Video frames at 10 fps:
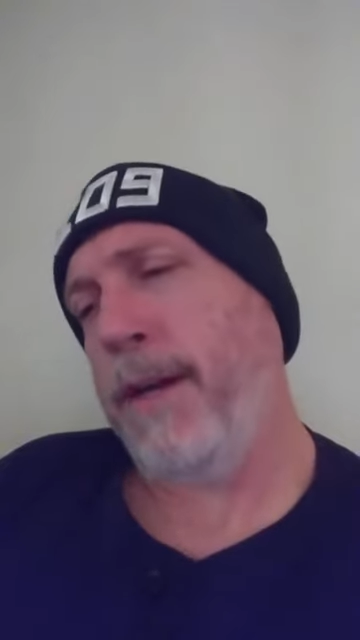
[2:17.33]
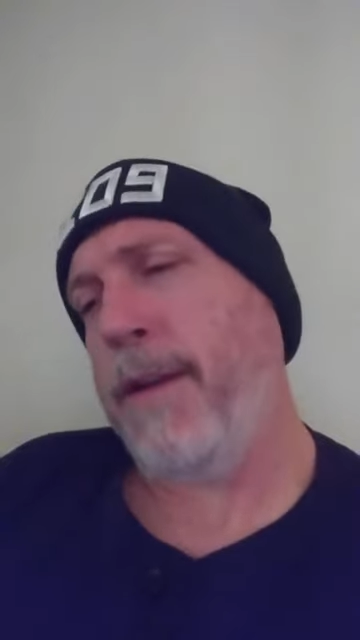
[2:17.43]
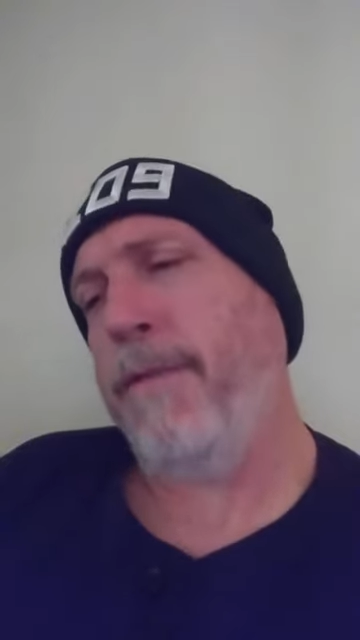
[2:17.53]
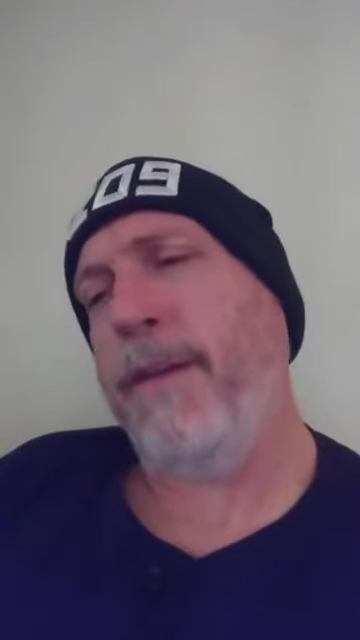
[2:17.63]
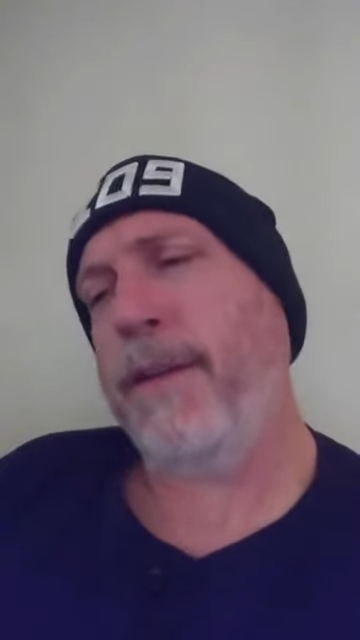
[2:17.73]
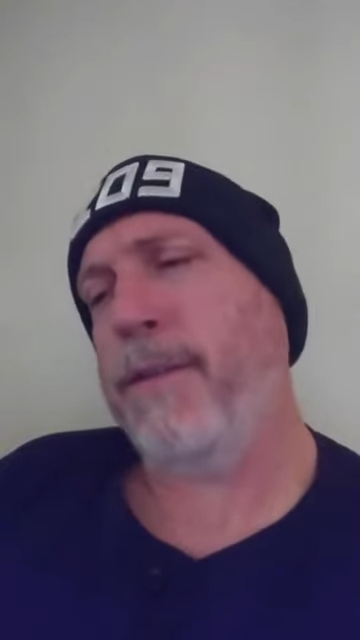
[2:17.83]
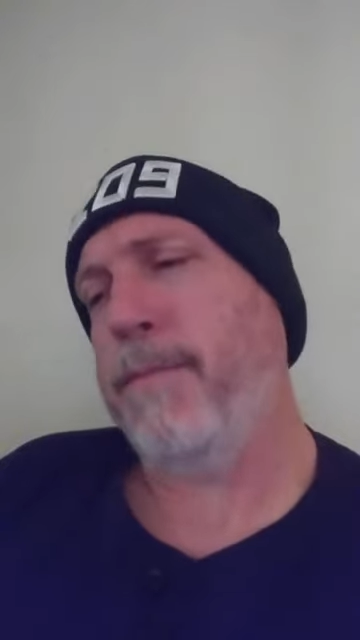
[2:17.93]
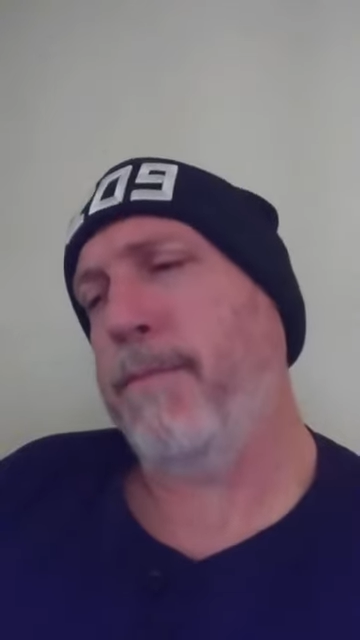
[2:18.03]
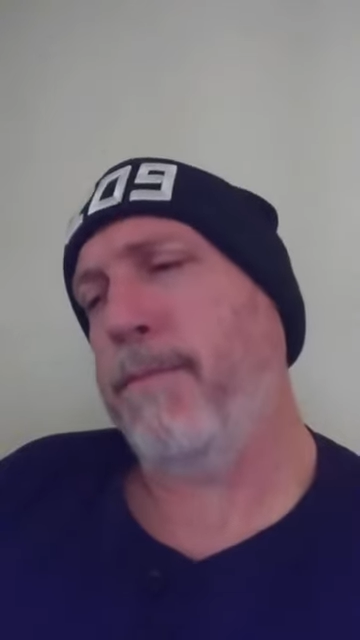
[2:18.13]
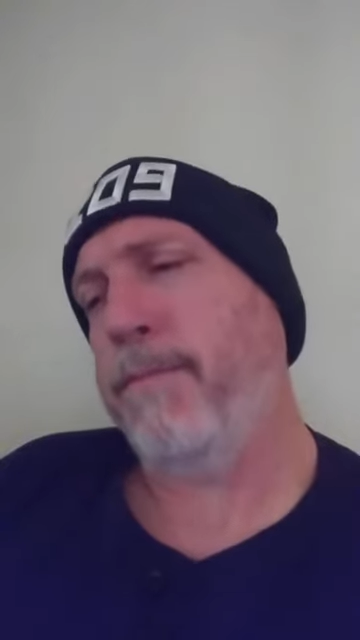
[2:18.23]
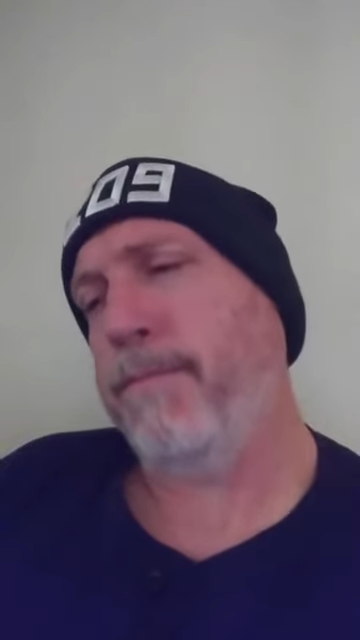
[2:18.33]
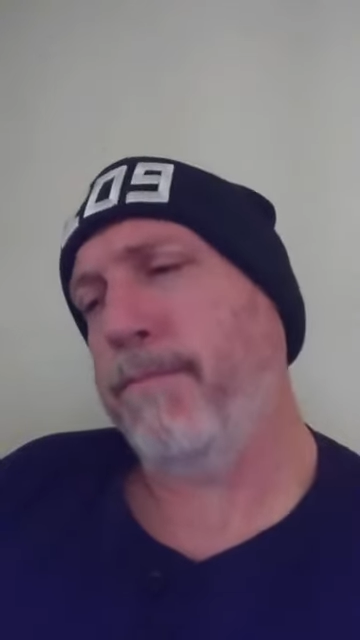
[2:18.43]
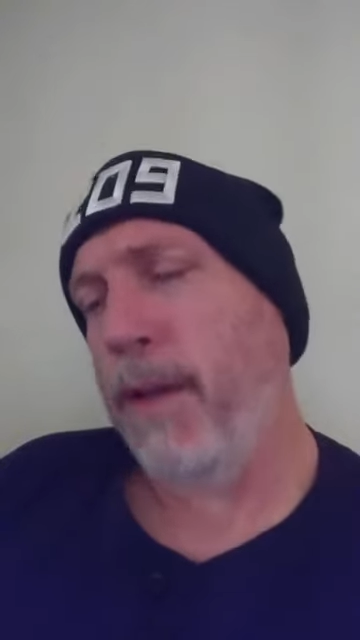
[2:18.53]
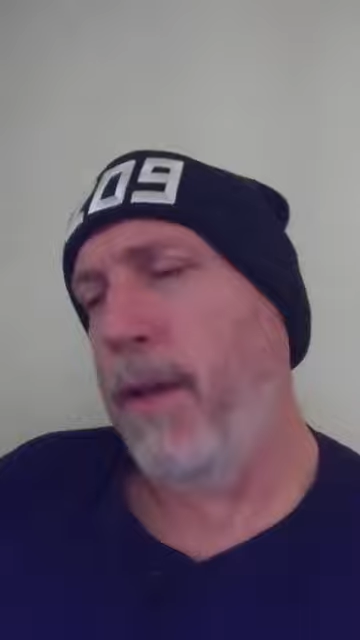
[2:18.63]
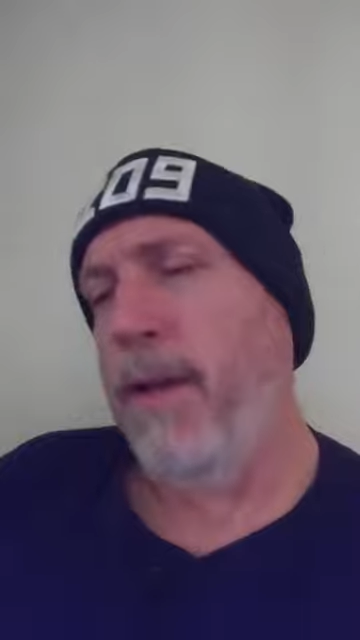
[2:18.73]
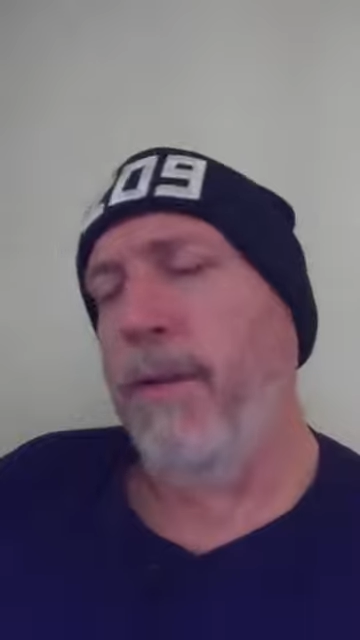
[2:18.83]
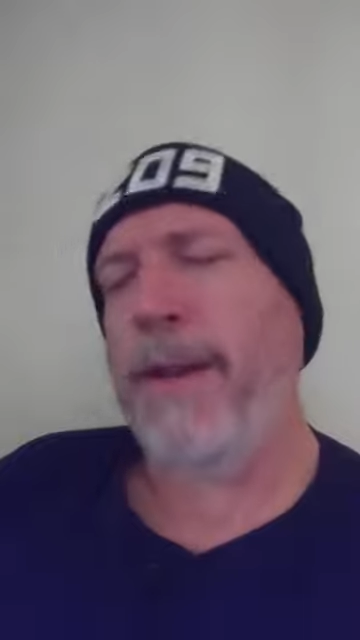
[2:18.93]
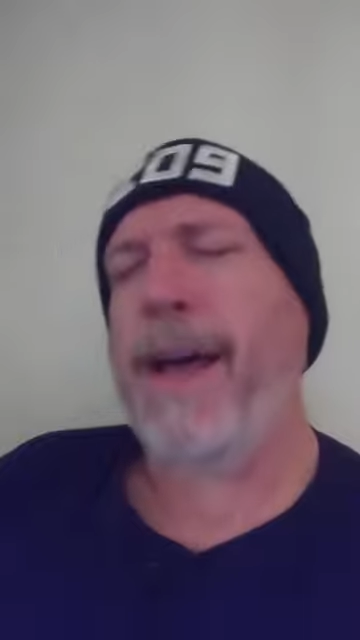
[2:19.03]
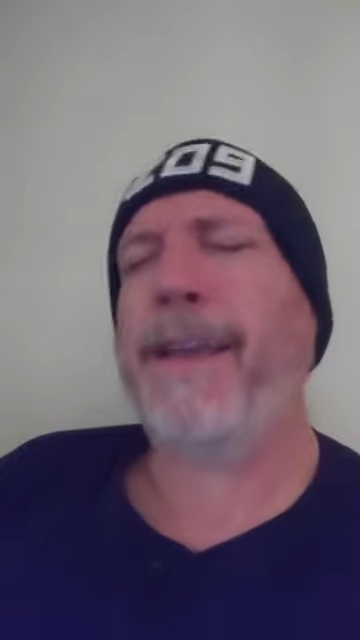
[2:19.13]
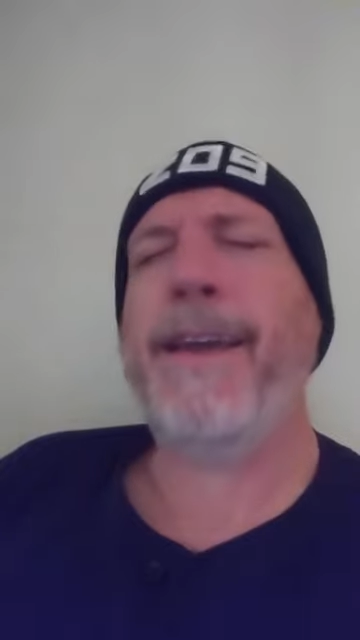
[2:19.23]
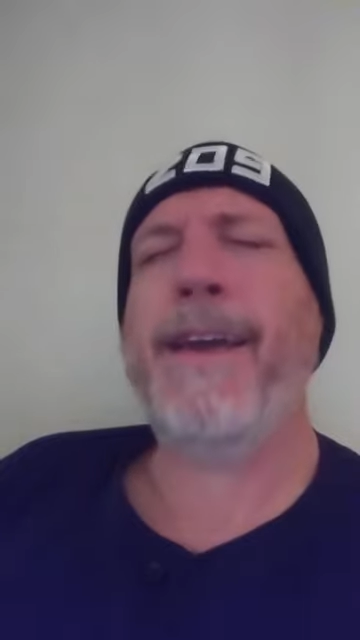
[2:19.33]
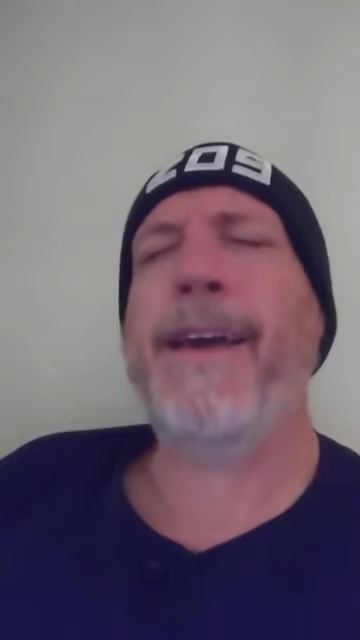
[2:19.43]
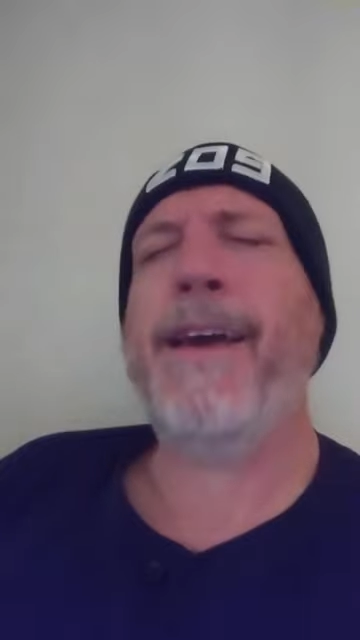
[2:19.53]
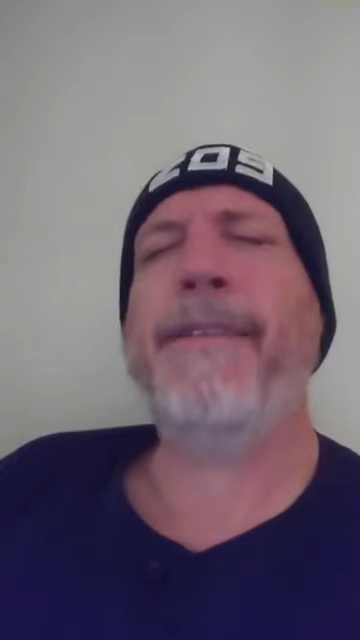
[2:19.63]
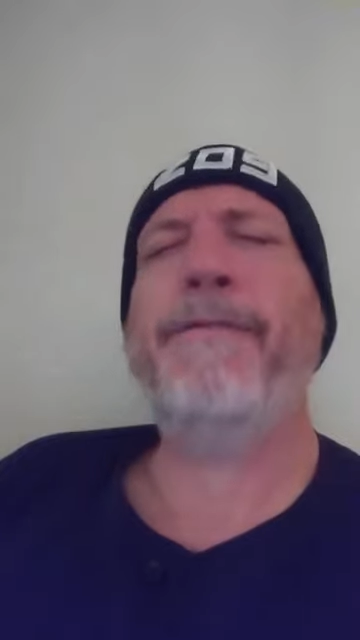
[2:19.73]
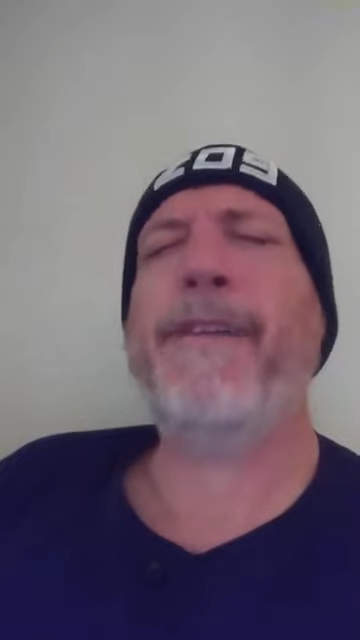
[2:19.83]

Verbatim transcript: gotta fix 'em, when I can't